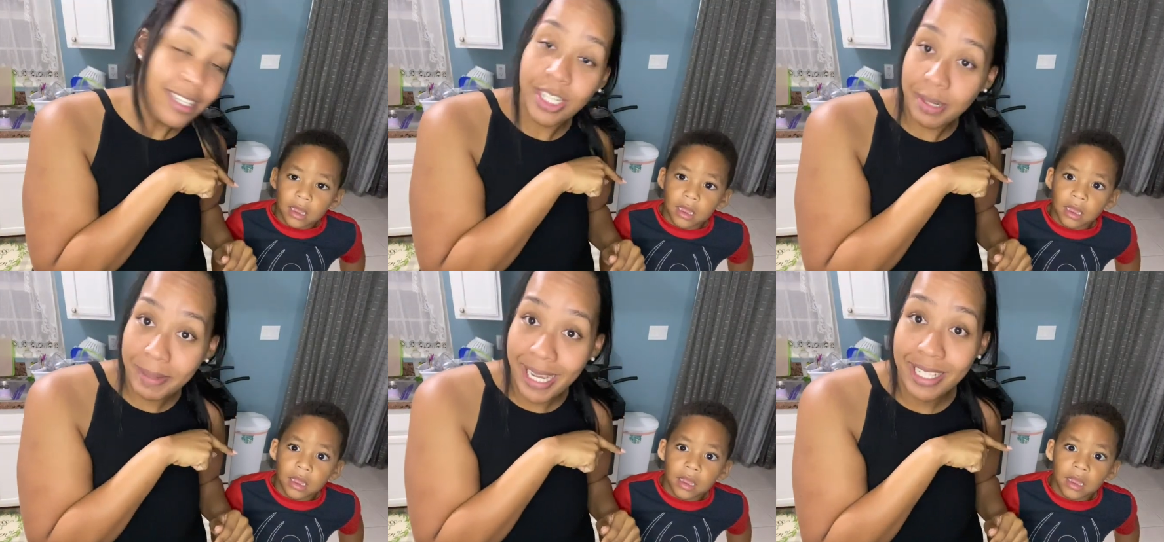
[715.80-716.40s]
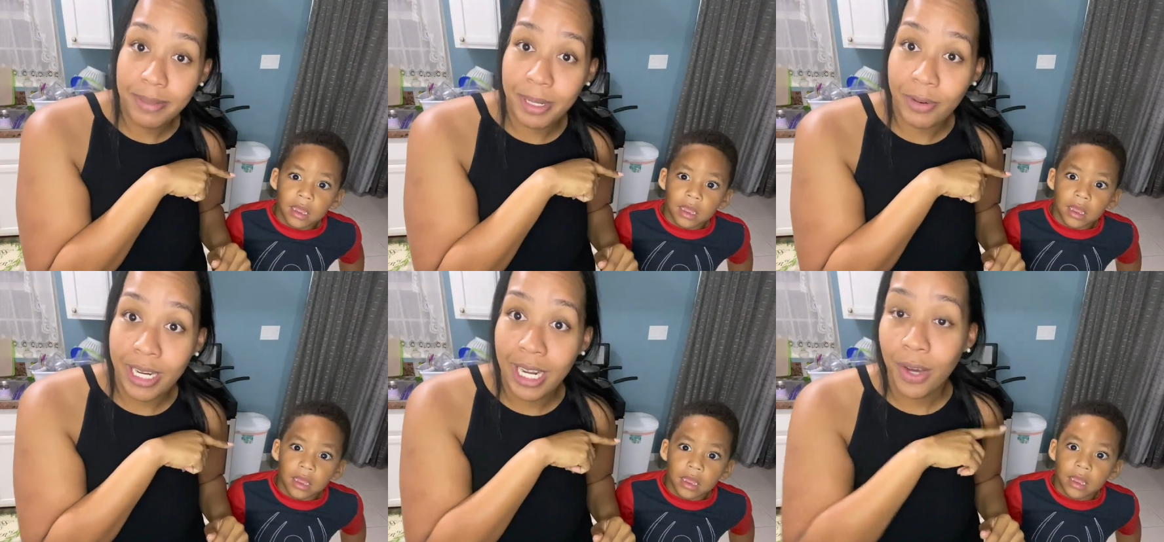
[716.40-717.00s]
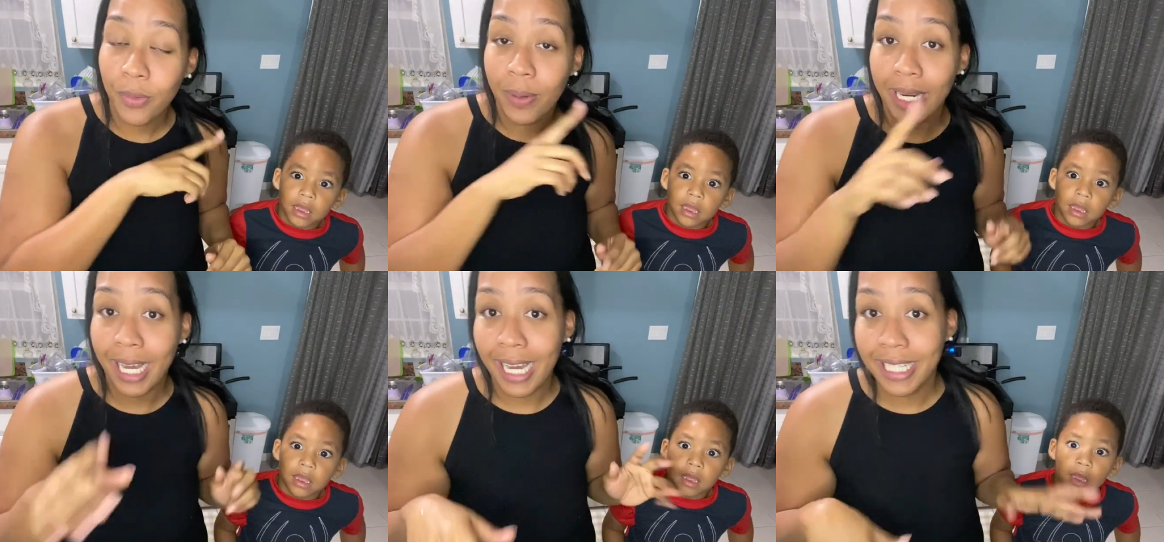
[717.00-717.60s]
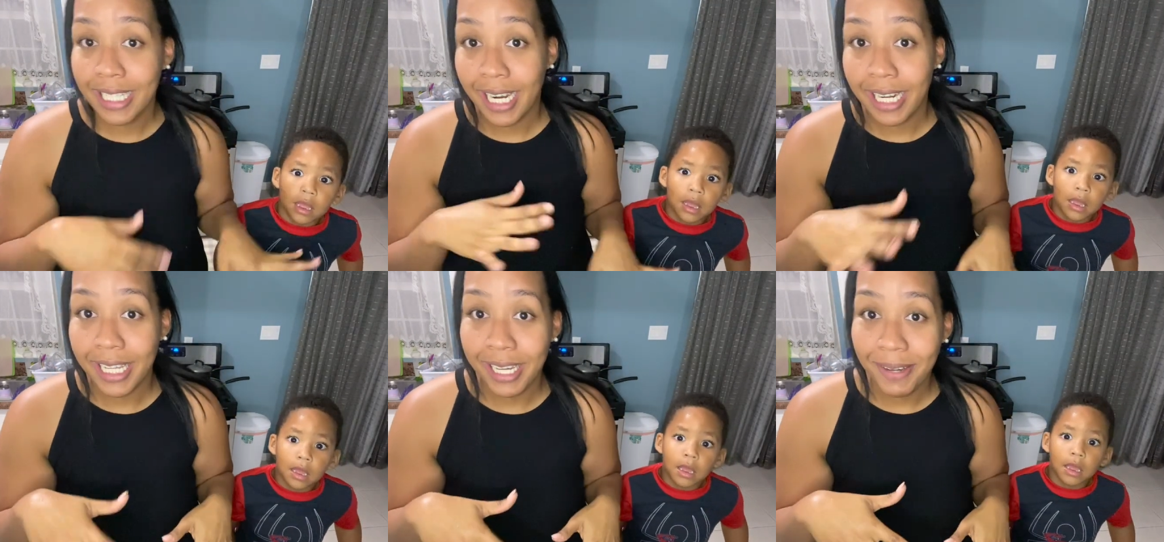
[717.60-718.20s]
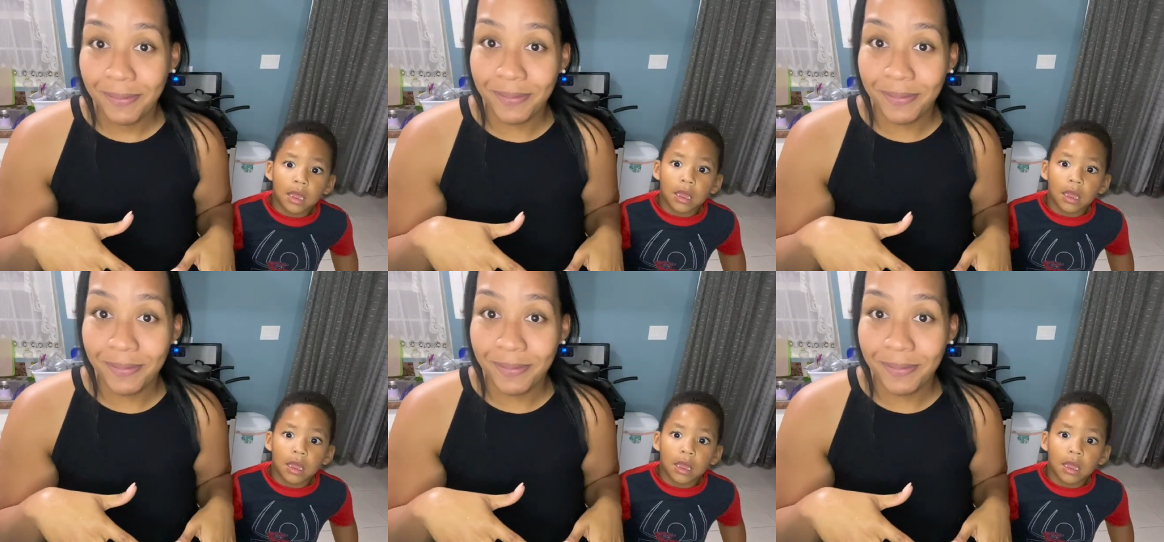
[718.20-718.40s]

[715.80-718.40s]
Speaker 1: Gonna be getting to bed right now while I tidy up.